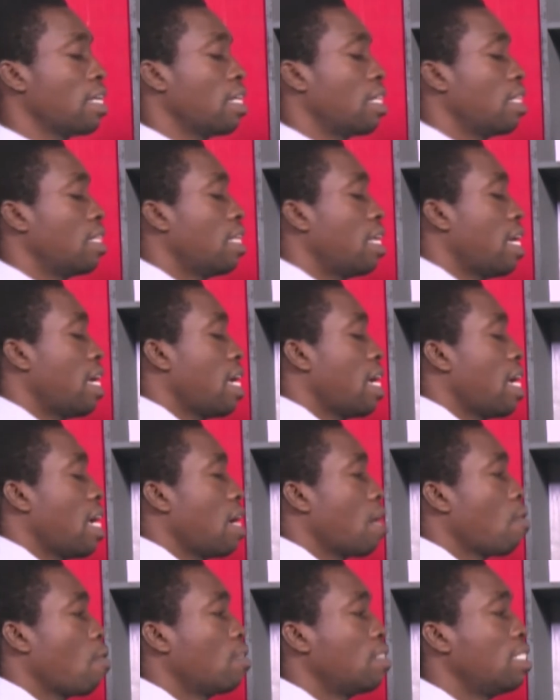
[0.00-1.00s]
The
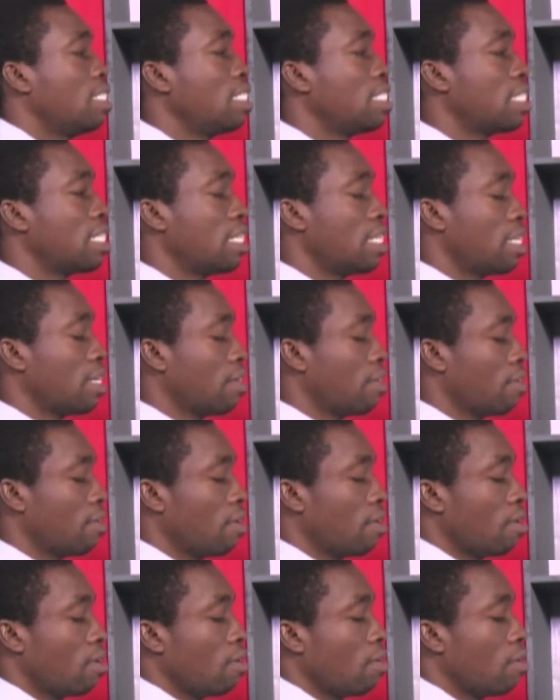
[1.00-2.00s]
condition
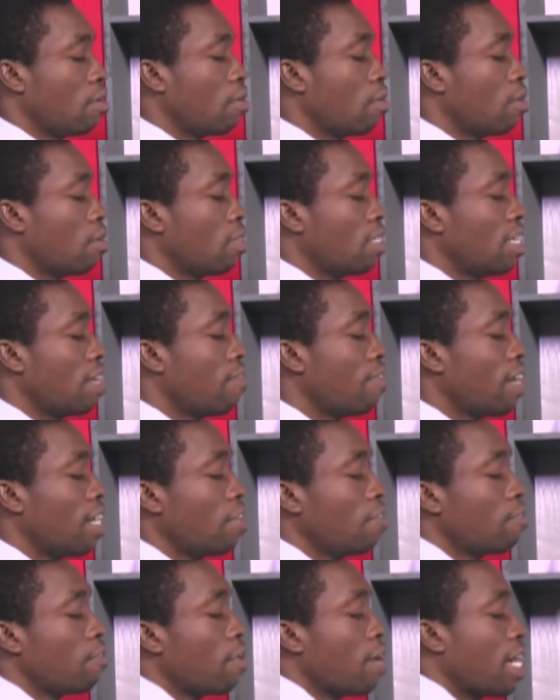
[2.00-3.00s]
or the value
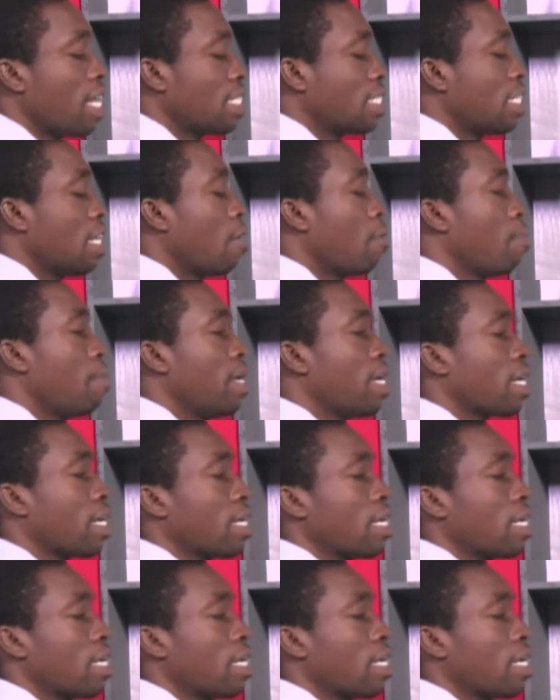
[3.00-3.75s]
for x that will make